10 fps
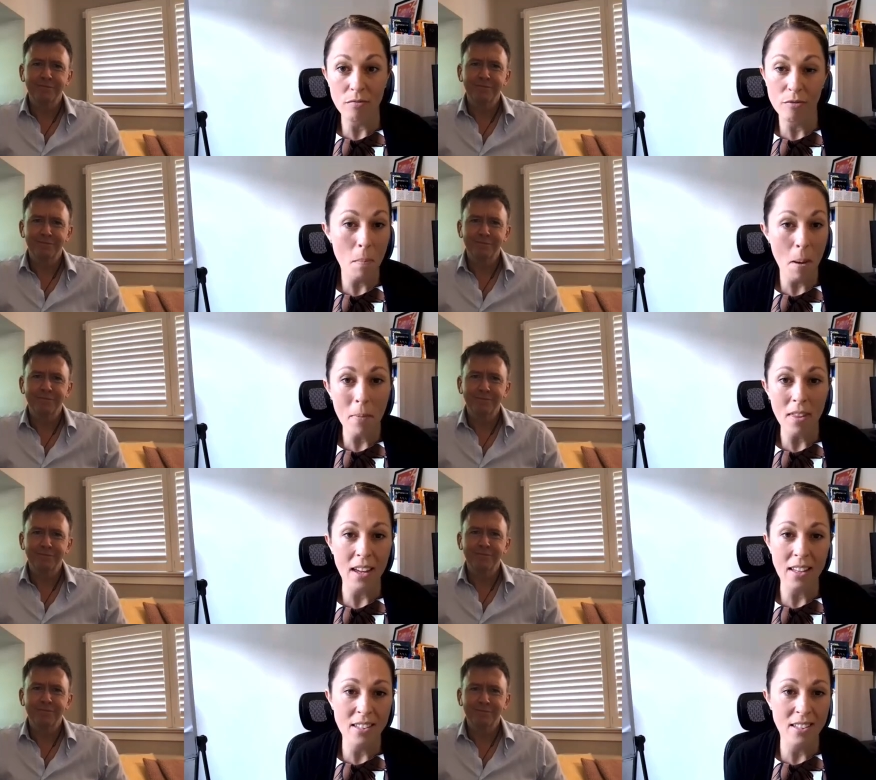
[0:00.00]
Speaker 1: remember
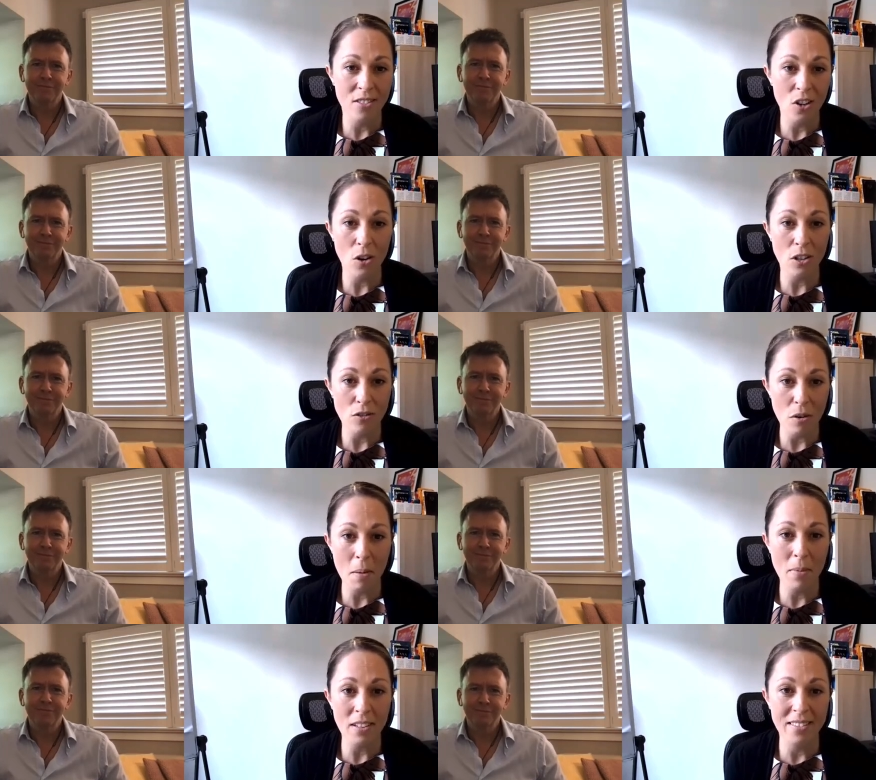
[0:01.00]
these noticed,
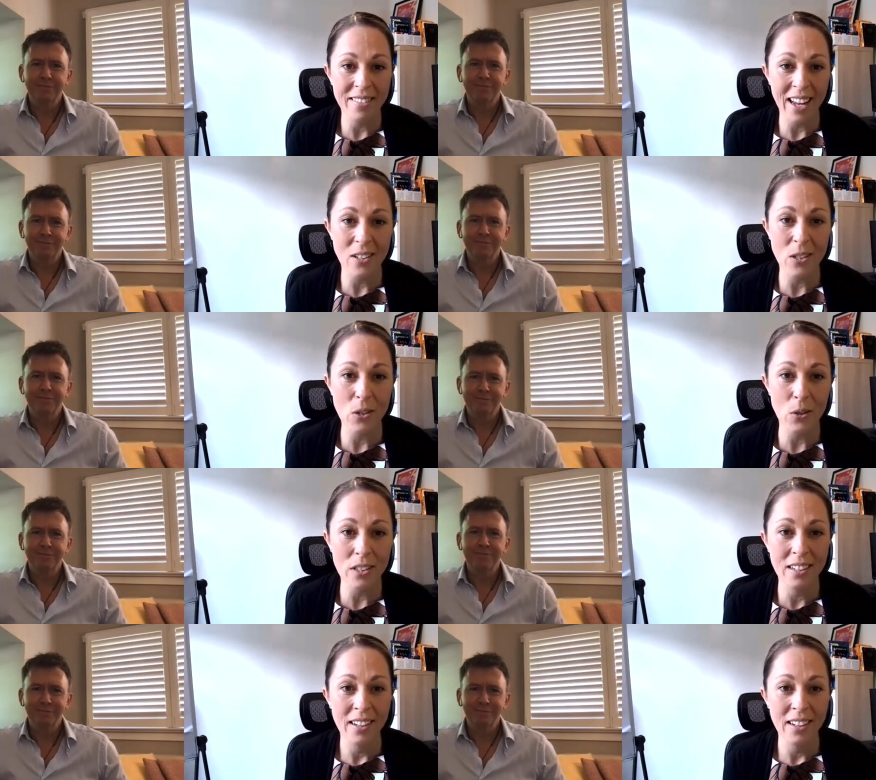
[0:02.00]
remembered, understood